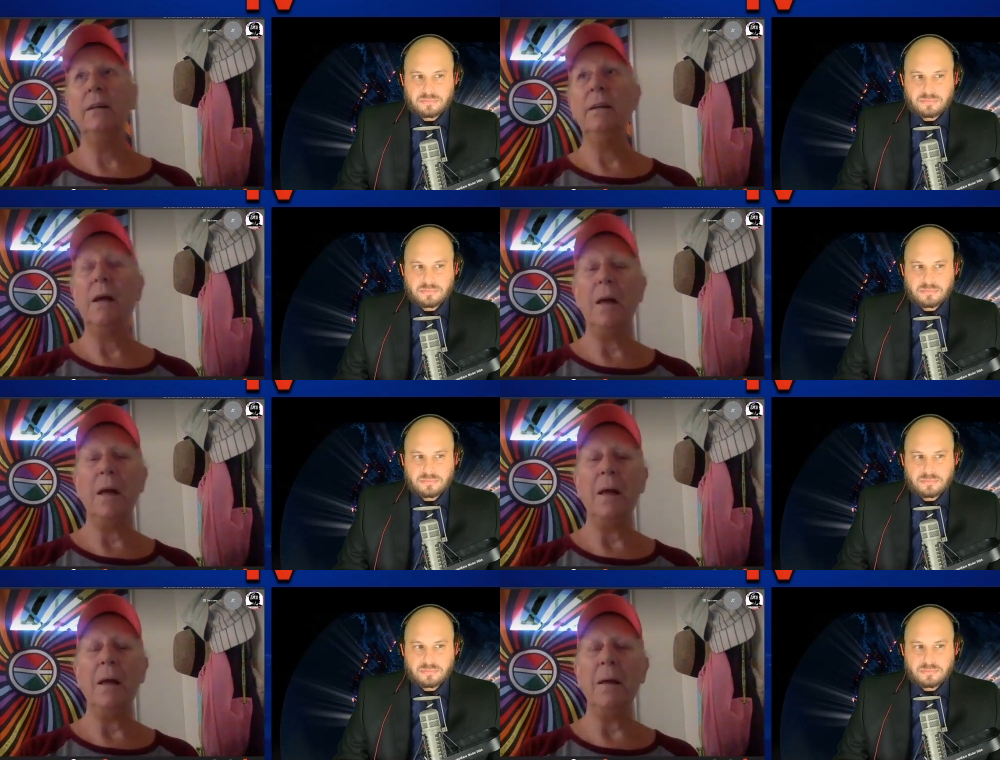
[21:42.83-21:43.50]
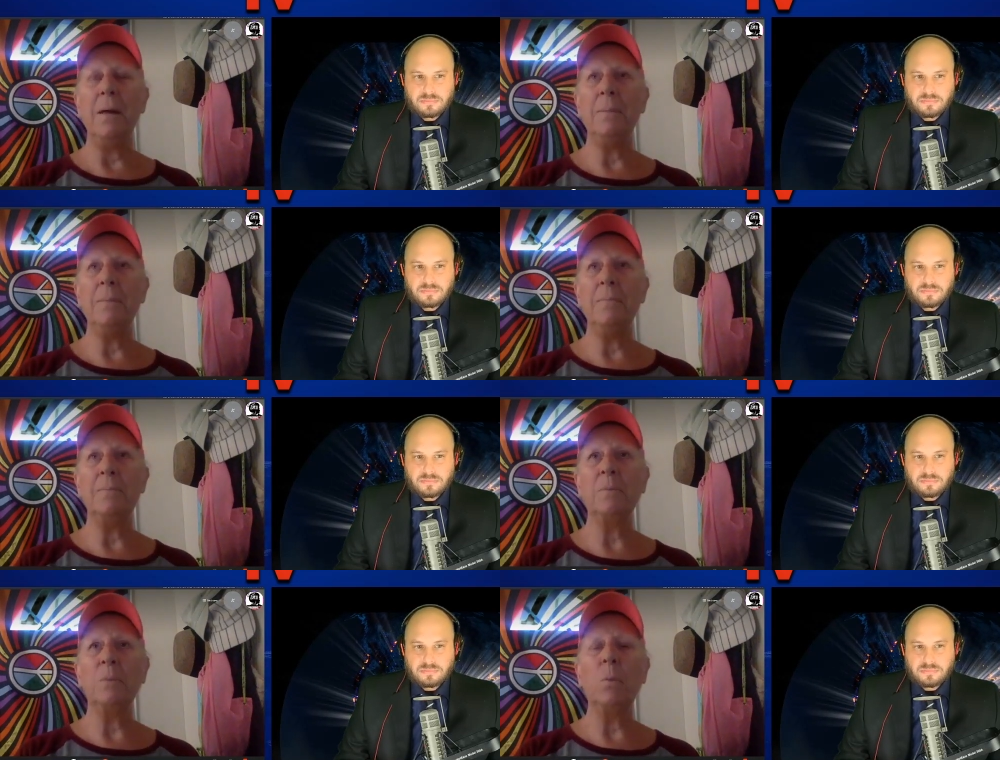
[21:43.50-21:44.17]

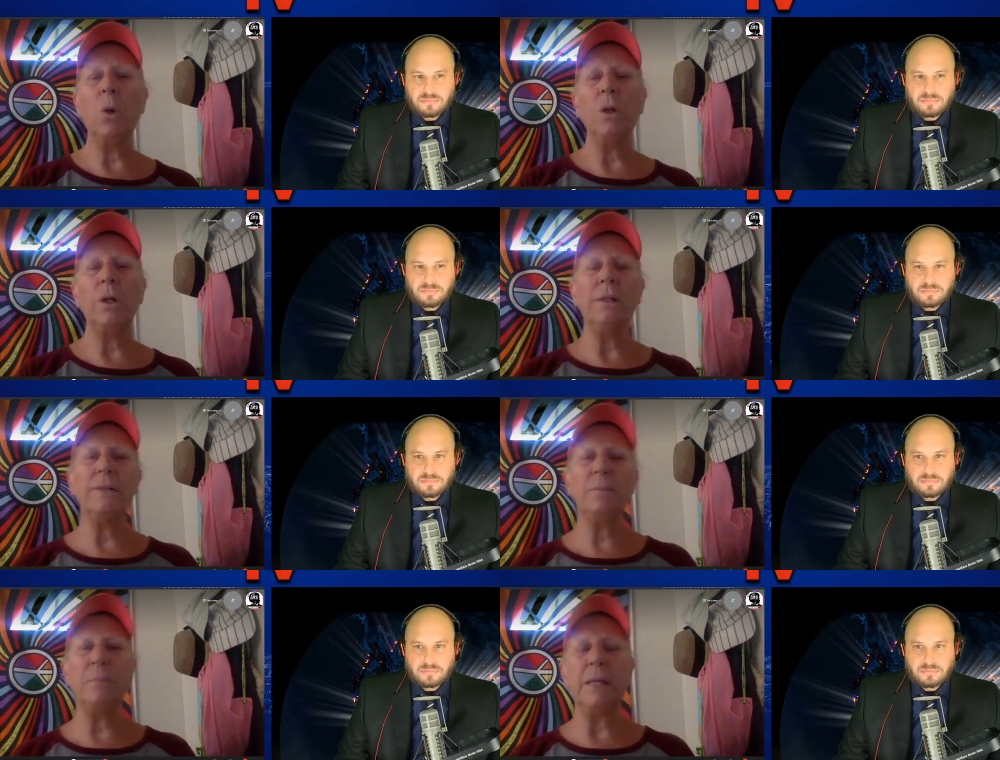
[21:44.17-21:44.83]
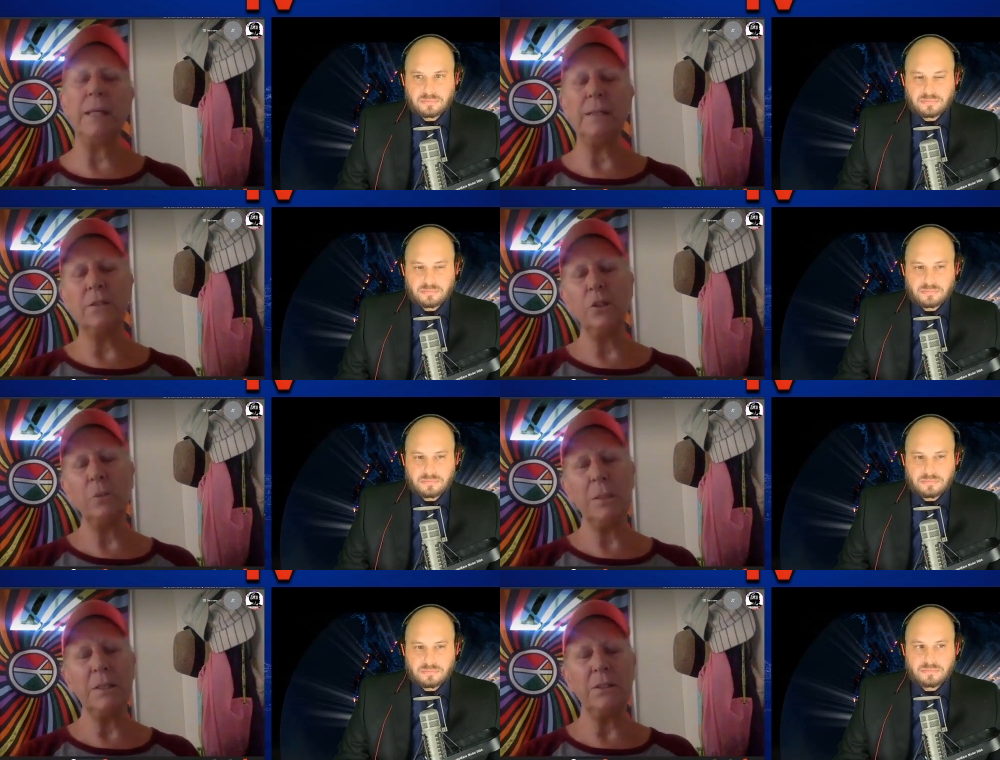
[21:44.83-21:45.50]
Speaker 1: um, war is peace
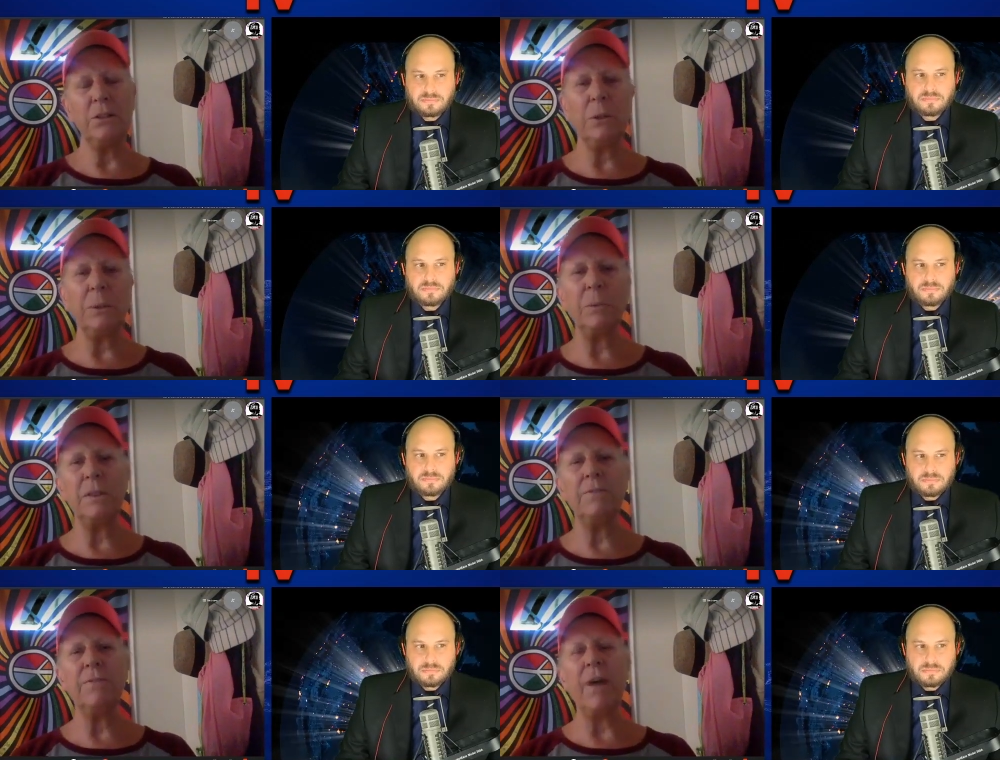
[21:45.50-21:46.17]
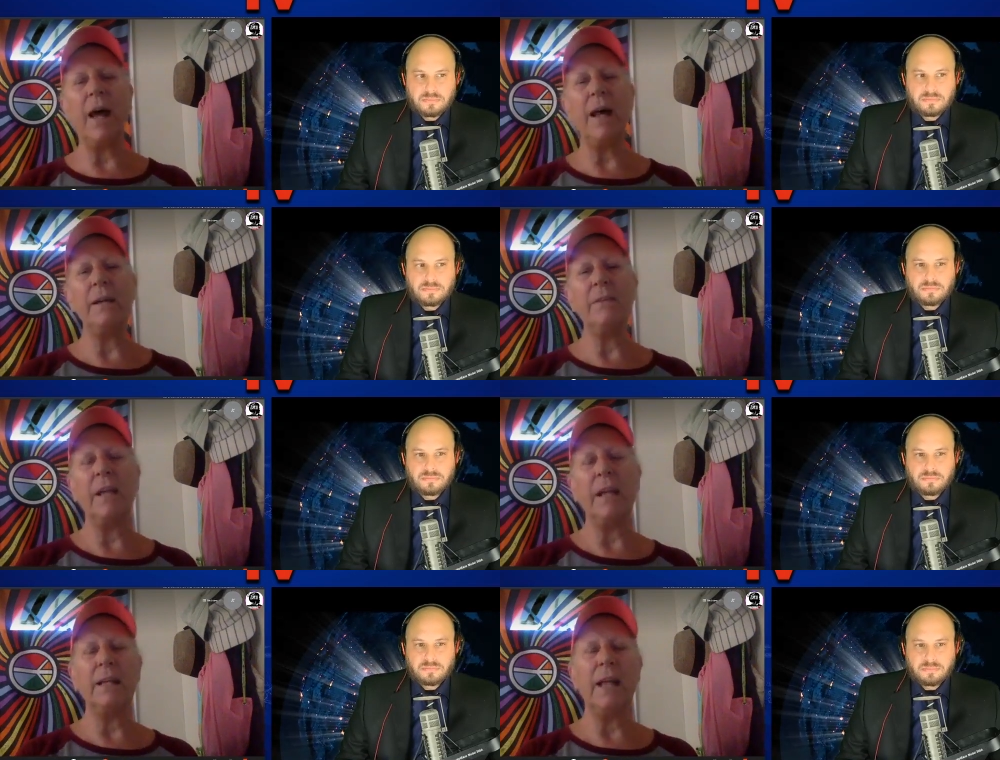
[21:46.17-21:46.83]
two plus two equals five
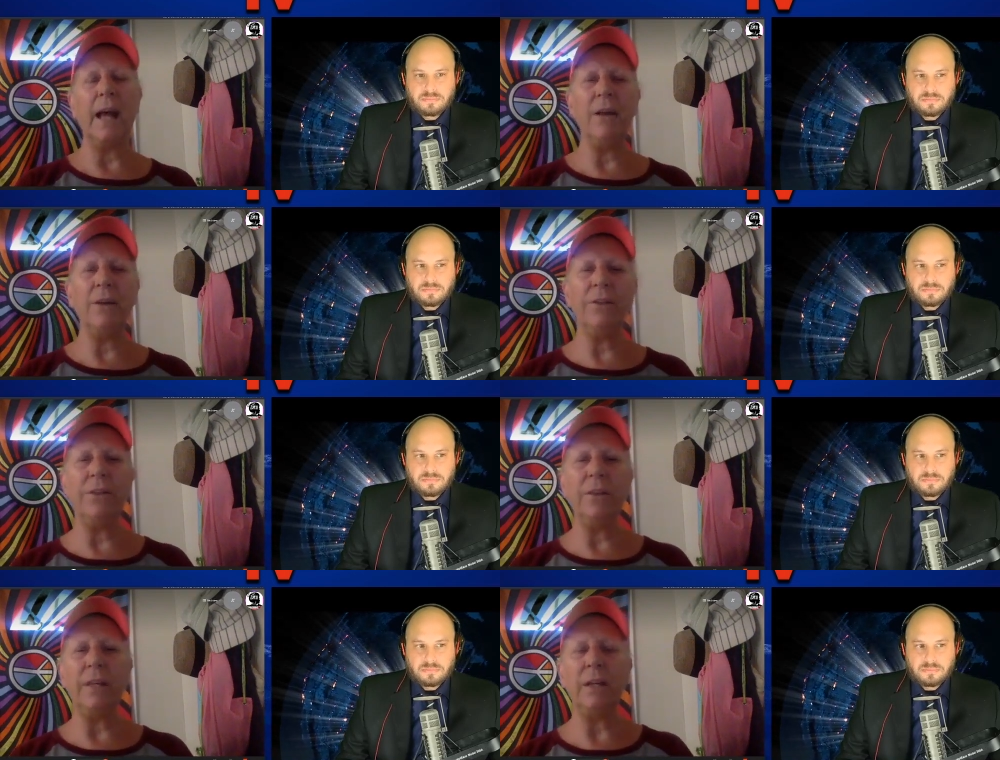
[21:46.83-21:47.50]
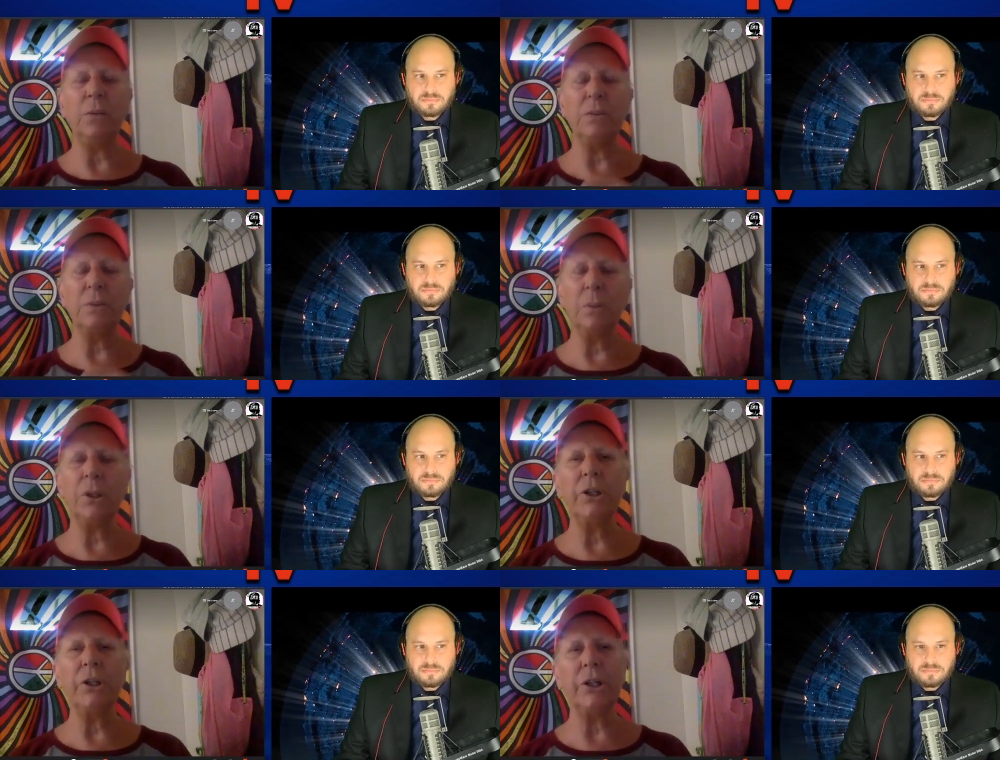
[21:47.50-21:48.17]
and health equals
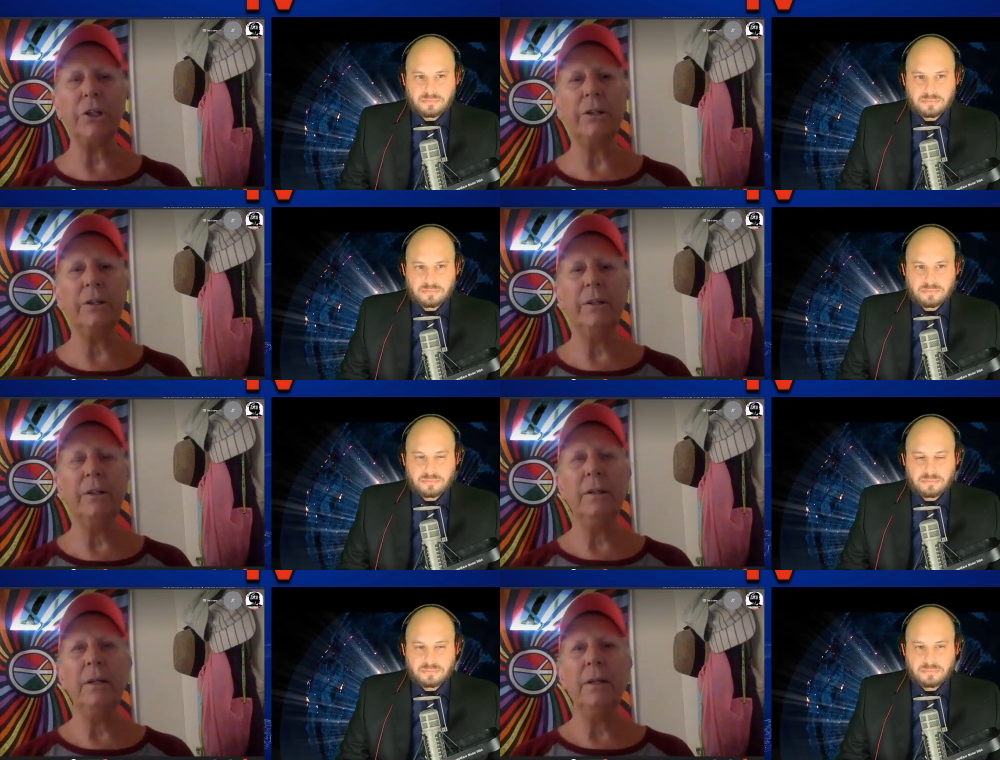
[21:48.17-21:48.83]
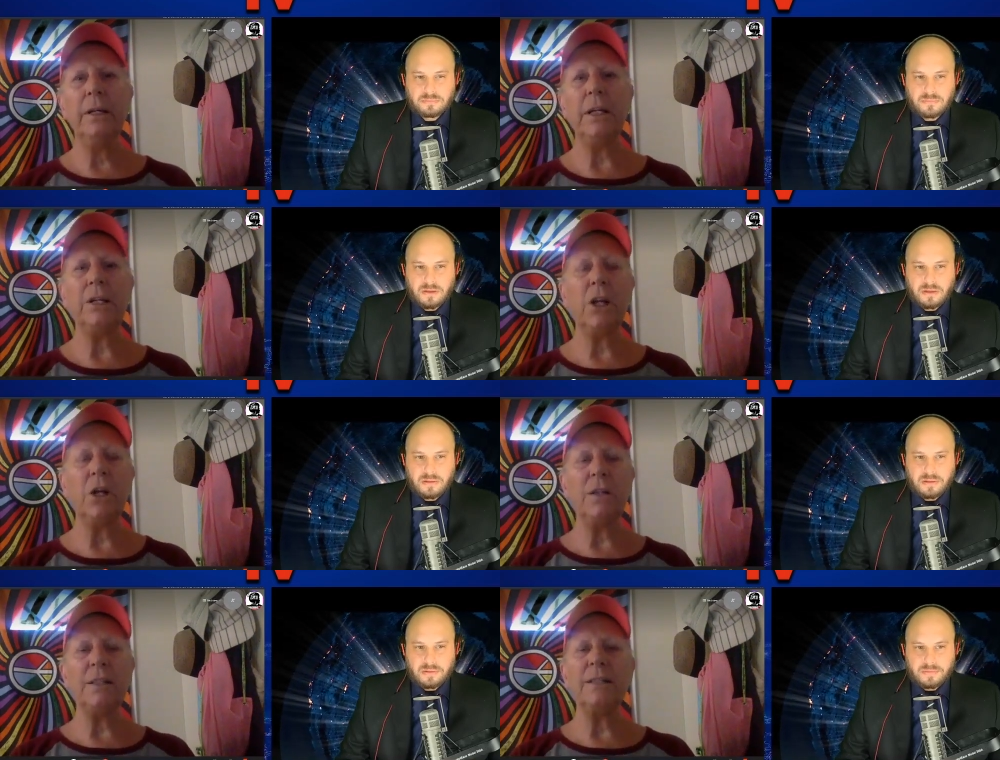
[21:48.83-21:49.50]
murder you
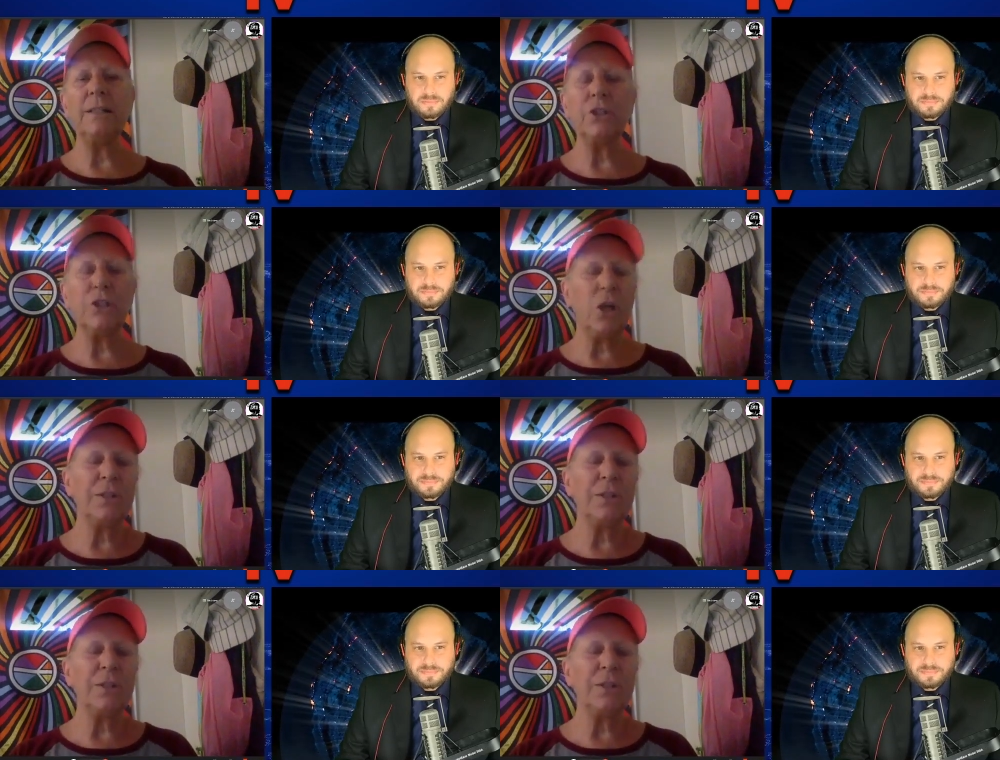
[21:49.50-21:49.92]
know there's, there's no